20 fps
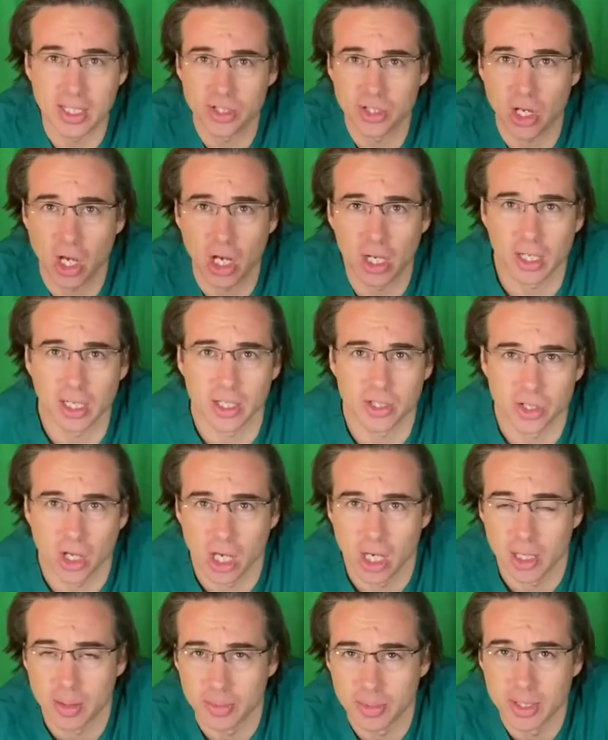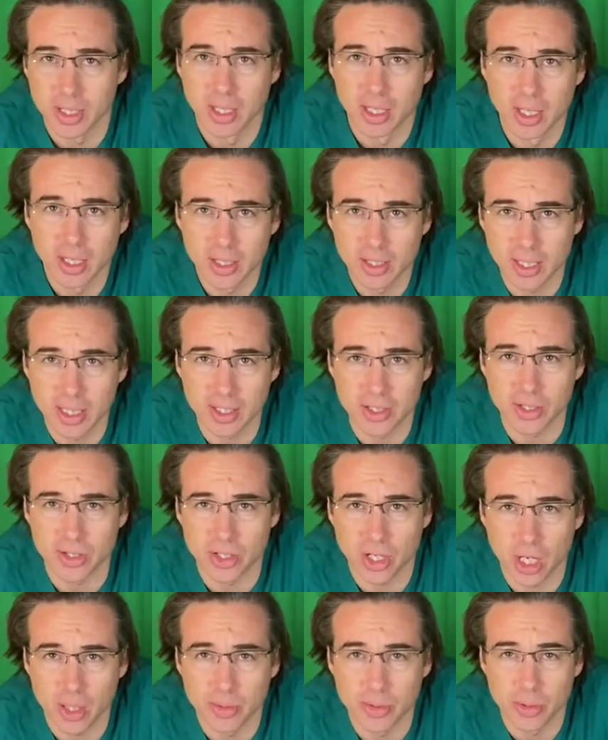target times. These are the
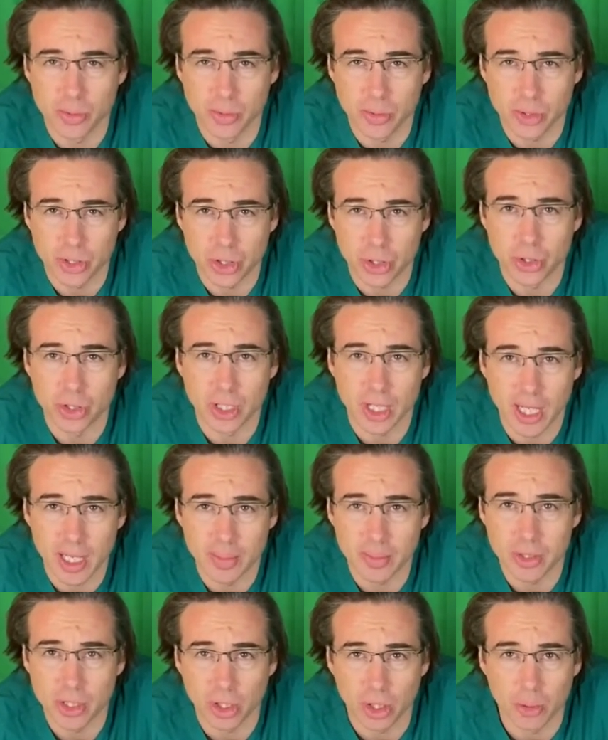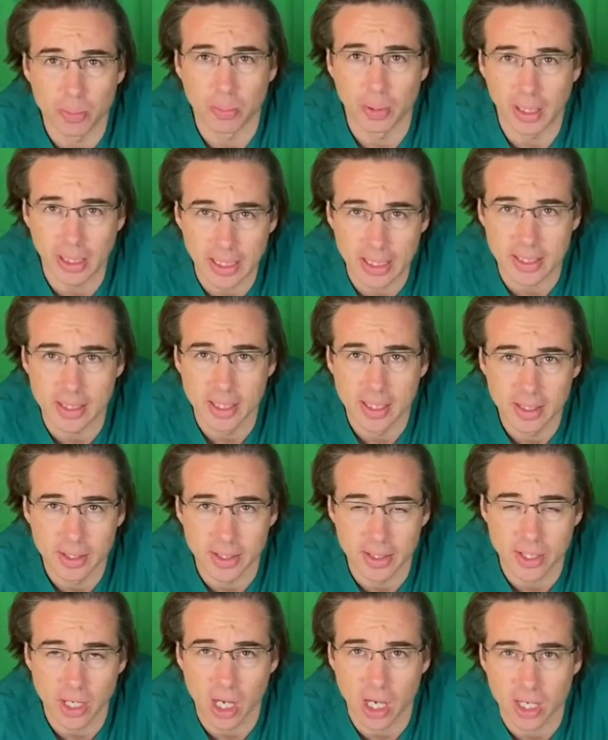times with which you should aim to complete the
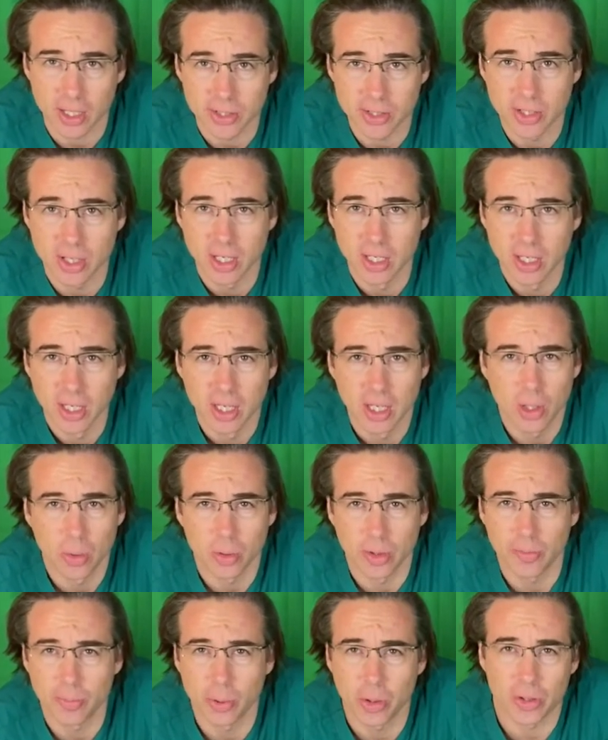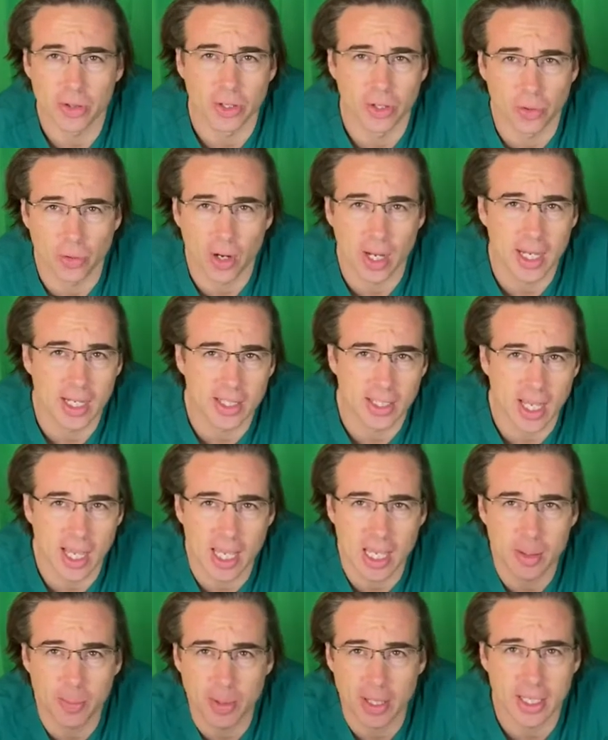task. We've put the grades
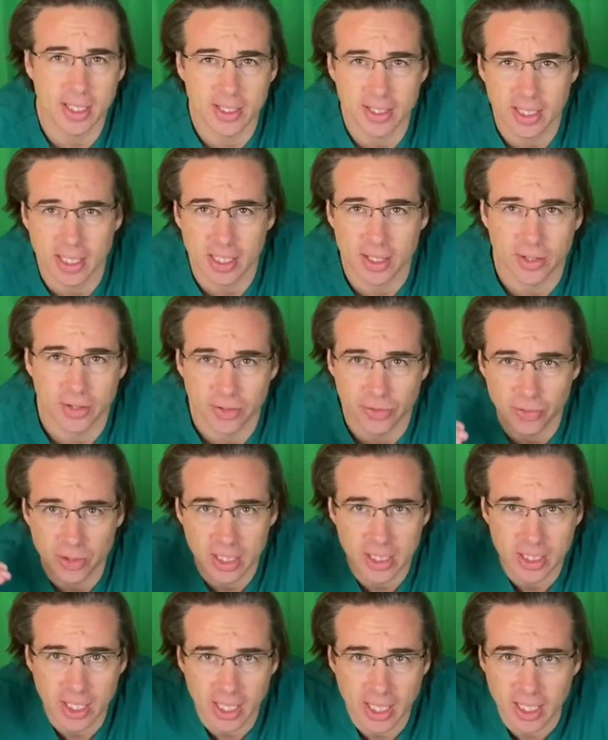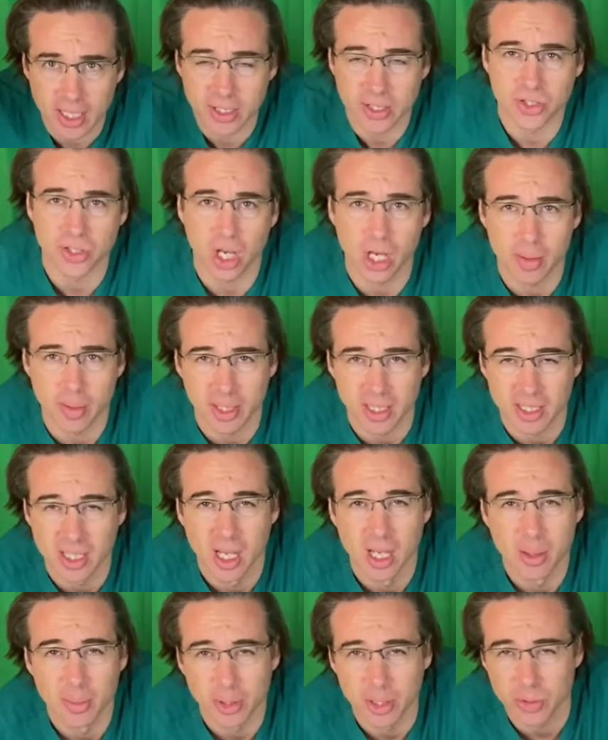A, B, C, the three tiered timings,
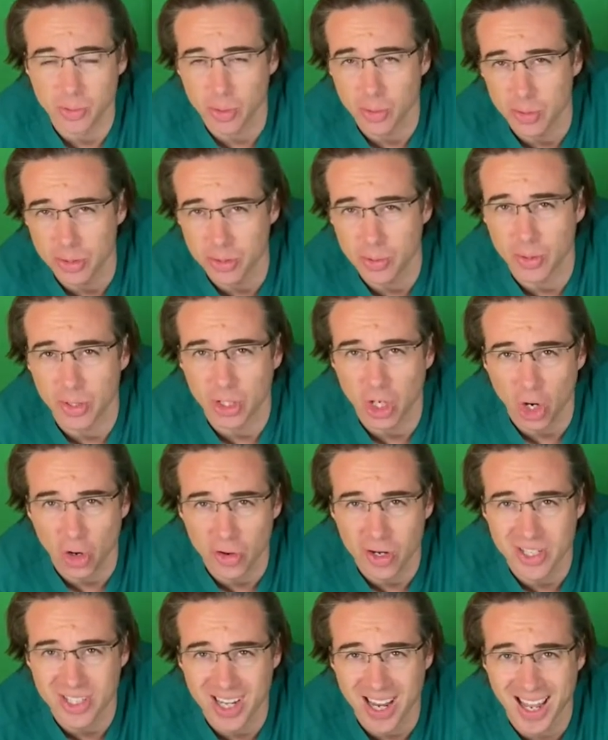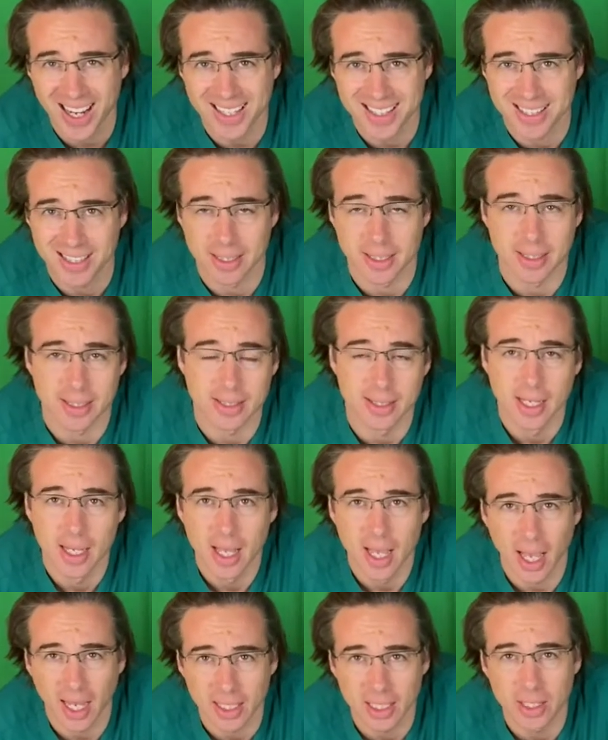because we want to encourage excellence
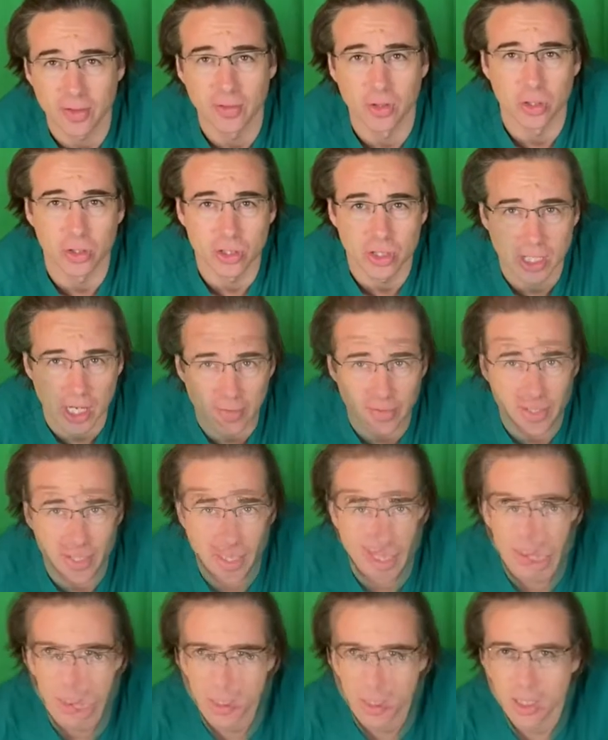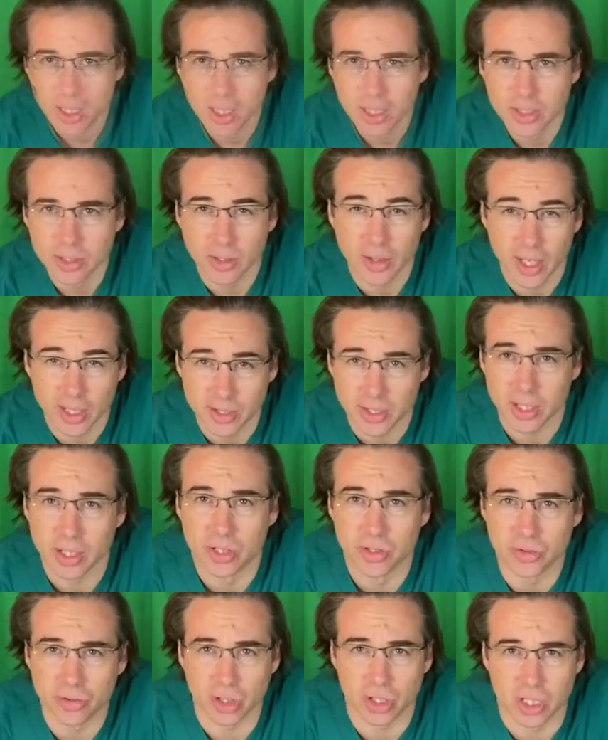and give longevity to it. So that's the
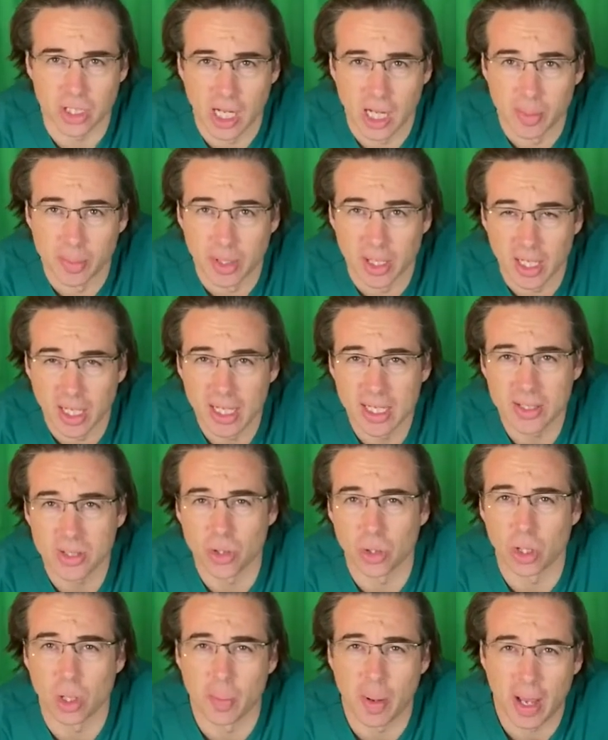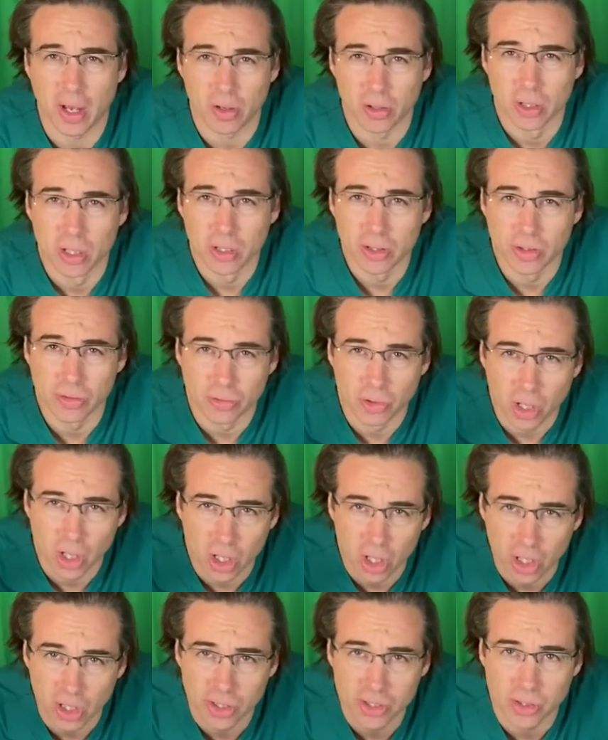instruction element. Now let's talk about the
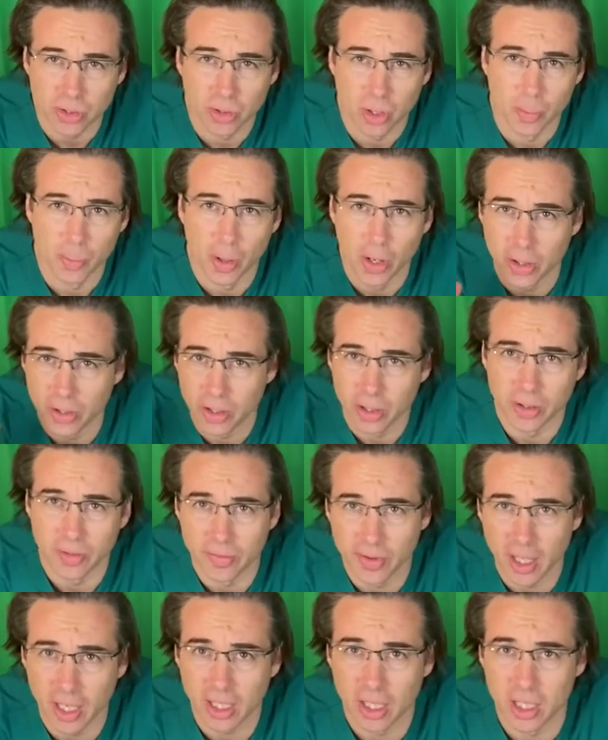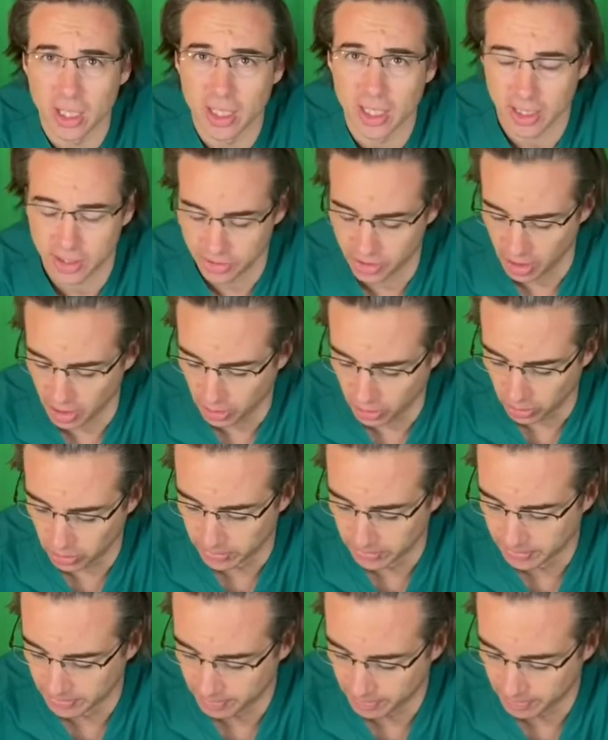rehearsal component of that learning cycle.